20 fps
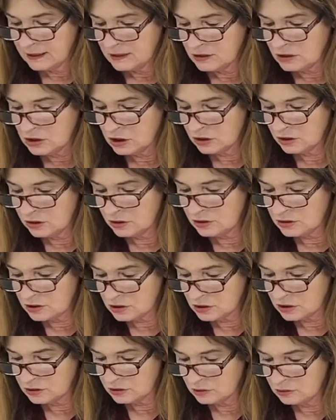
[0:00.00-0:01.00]
Turn
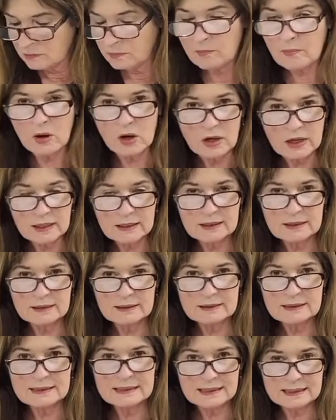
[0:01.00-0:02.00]
to Mark
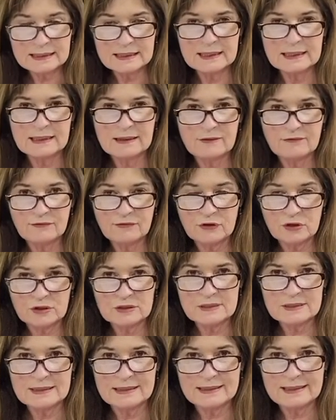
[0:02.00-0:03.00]
10,
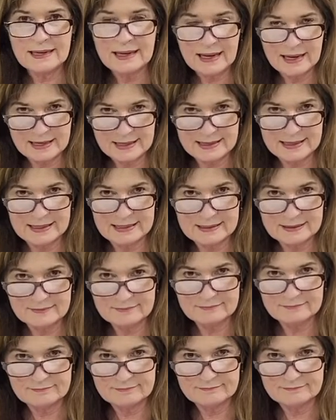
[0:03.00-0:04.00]
verse 9.
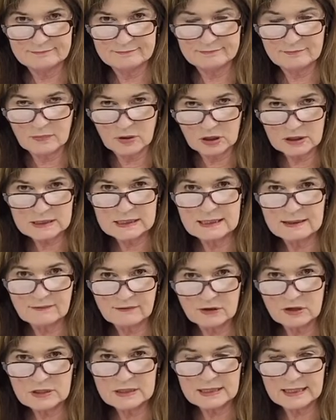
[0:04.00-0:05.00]
Mark 10,
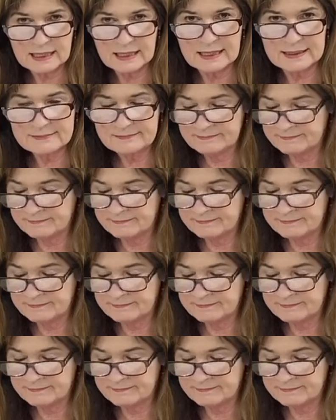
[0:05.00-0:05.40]
verse 9.